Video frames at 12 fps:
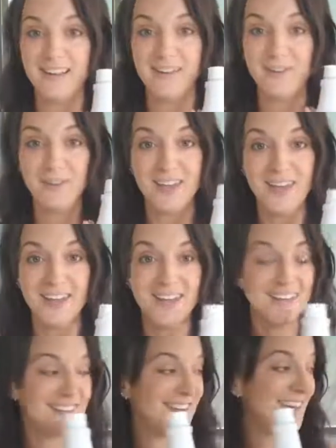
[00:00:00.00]
If you
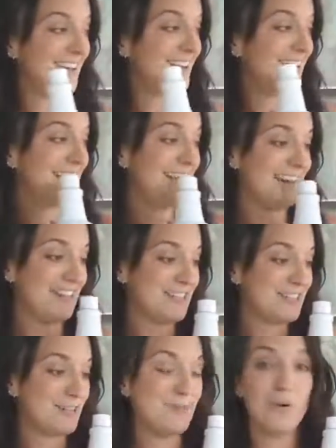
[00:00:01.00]
can't get
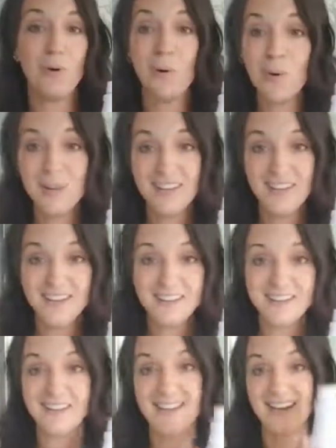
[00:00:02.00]
into the whole kit,
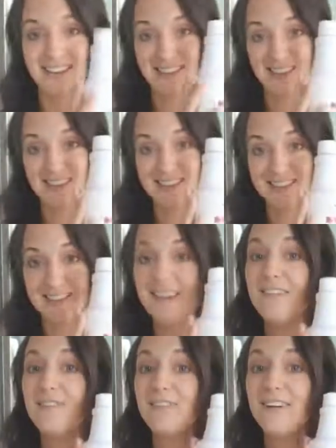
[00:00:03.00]
get this
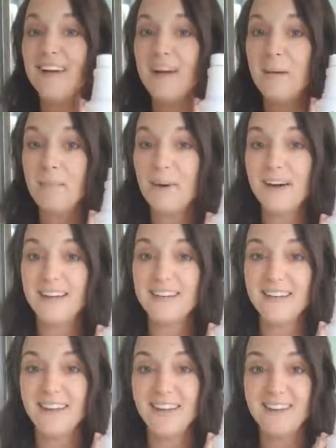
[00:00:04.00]
stuff, but
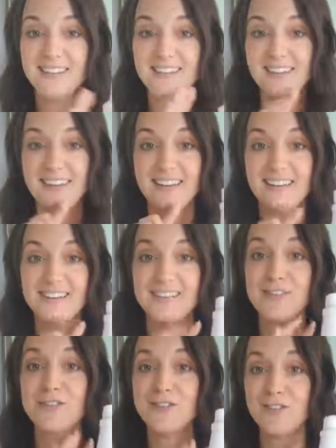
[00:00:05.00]
it is
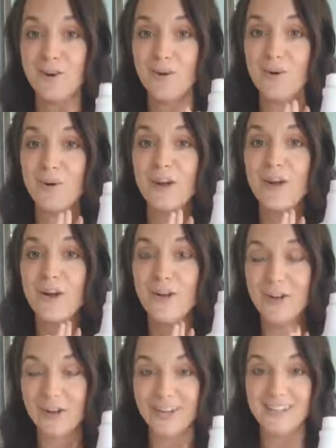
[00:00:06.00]
so
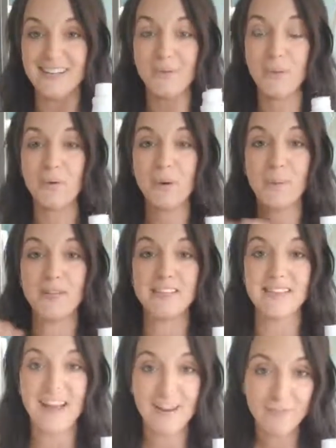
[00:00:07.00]
good. It will replace
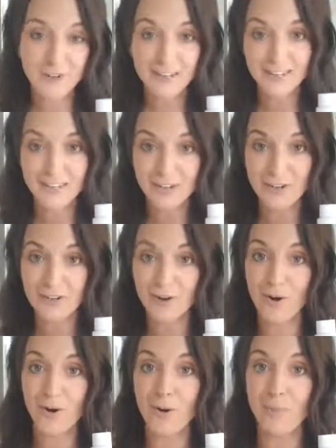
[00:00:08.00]
every cleaner in your
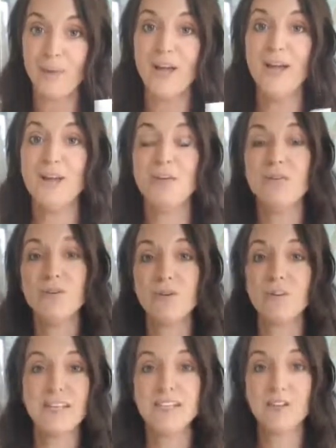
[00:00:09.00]
home. You don't
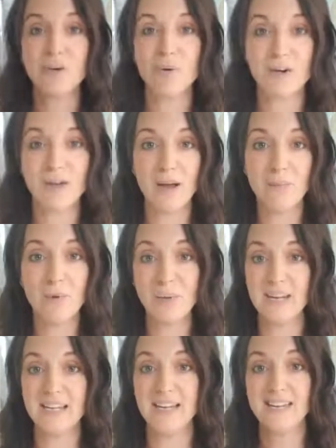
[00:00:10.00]
need to go and grab the
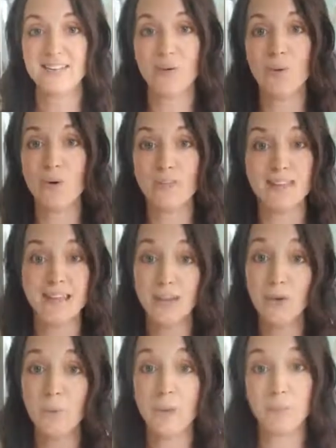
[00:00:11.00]
Windex or the
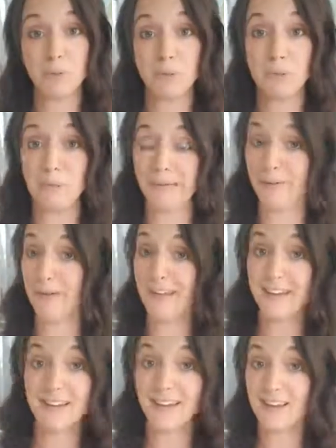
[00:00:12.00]
yellow and blue and
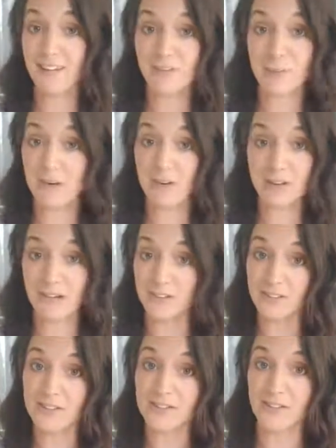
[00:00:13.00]
green kind of weird
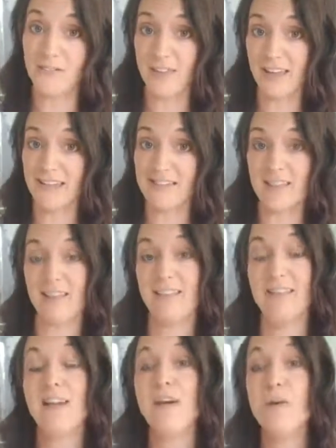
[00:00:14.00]
colors of things that
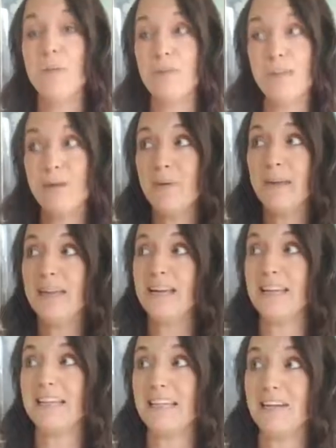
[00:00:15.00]
we think we need a
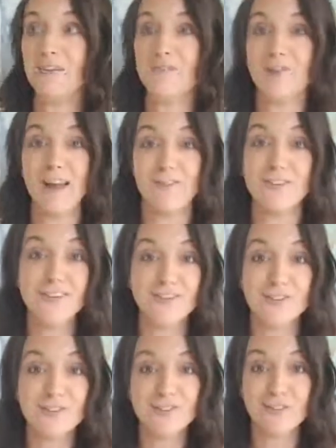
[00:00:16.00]
cleaner for every
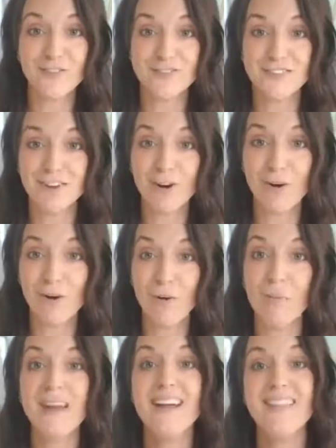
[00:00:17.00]
different surface in our
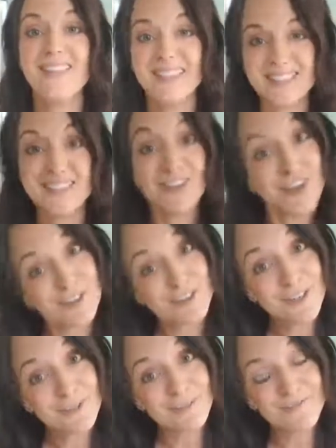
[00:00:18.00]
home. This is not
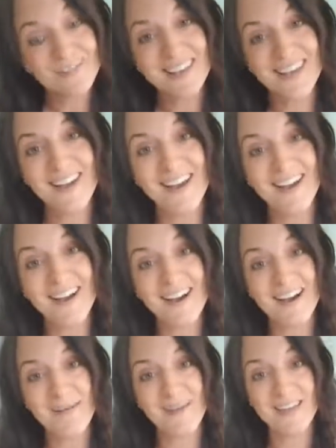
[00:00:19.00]
true.
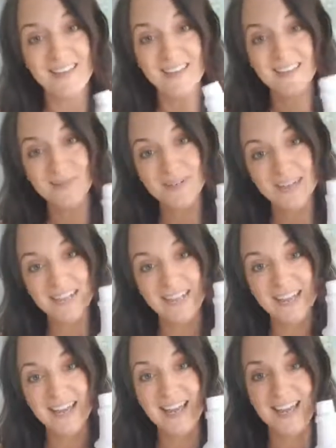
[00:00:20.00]
This will
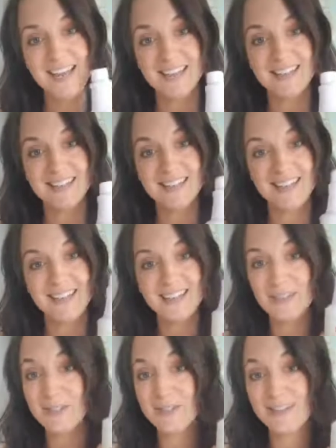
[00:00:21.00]
clean and
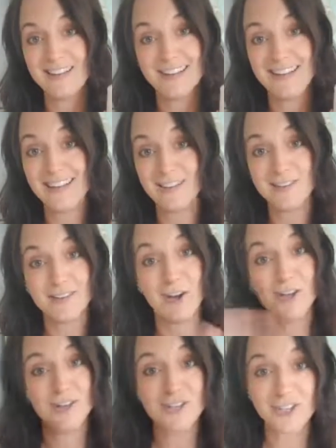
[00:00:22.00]
it kills
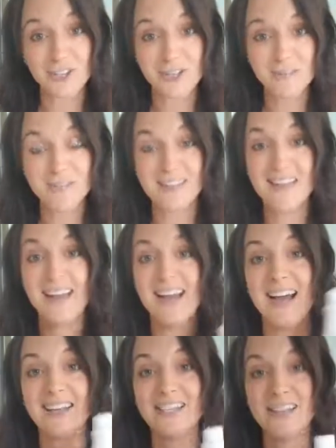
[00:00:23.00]
all the germs. And
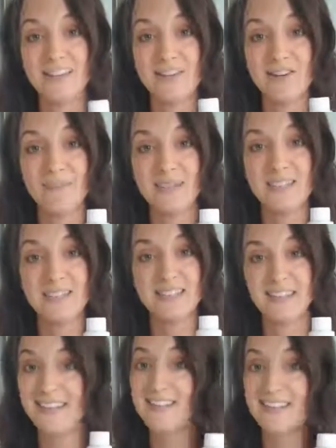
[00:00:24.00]
actually there's been
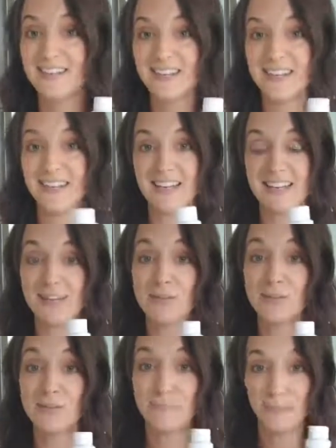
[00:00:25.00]
studies done. It
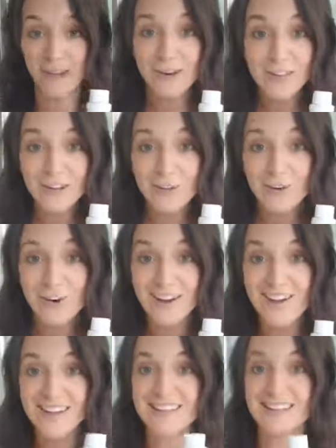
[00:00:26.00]
kills better than
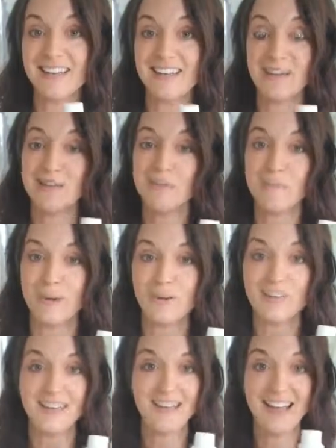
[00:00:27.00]
Clorox. It kills better
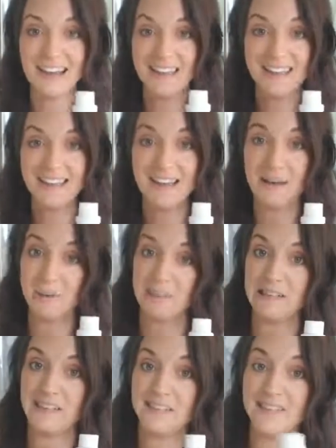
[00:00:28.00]
than anything out
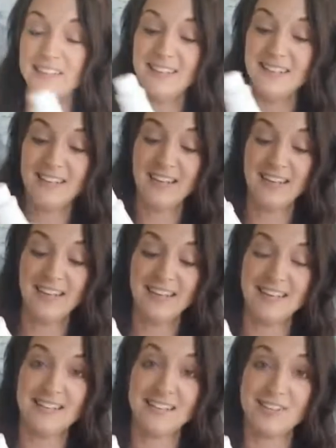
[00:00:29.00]
there. And
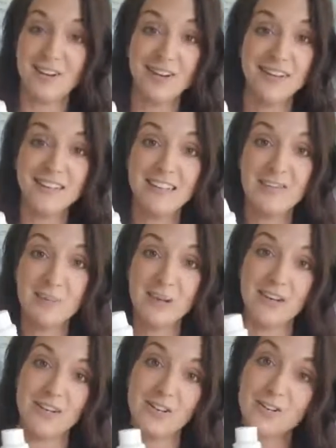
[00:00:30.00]
it's not going to leave
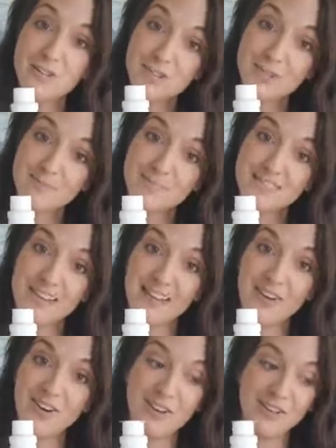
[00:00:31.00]
behind all the germs and
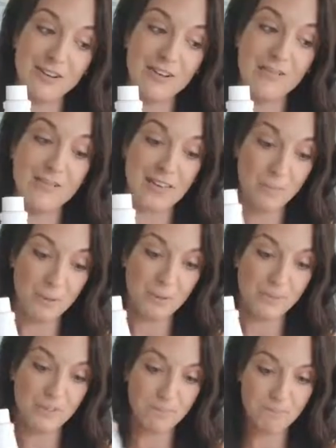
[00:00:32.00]
all of the
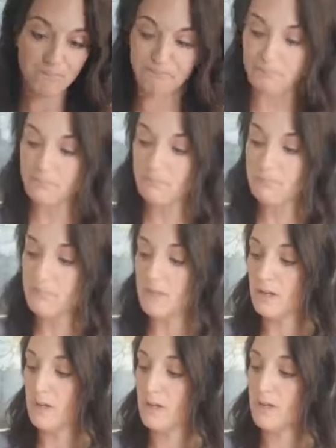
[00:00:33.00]
chemicals.
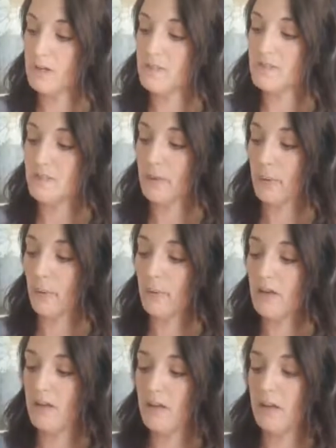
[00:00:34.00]
So
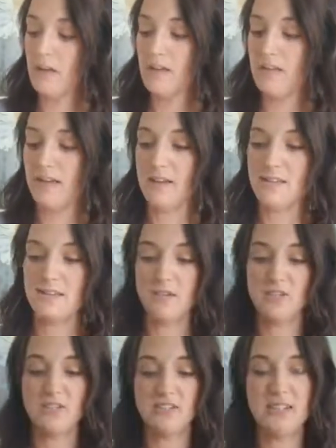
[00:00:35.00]
this, you
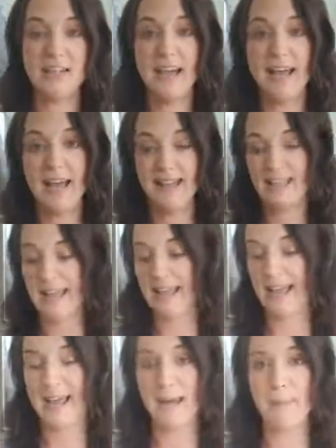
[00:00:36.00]
just need
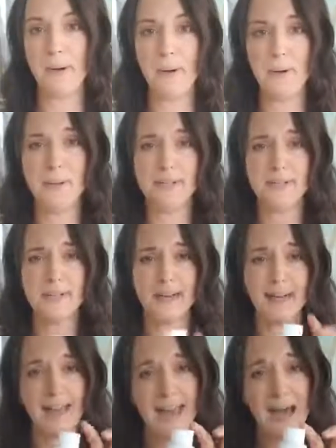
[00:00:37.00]
about a
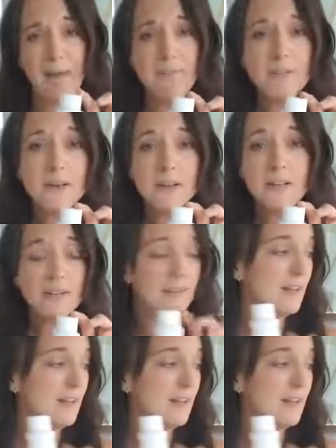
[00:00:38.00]
capful.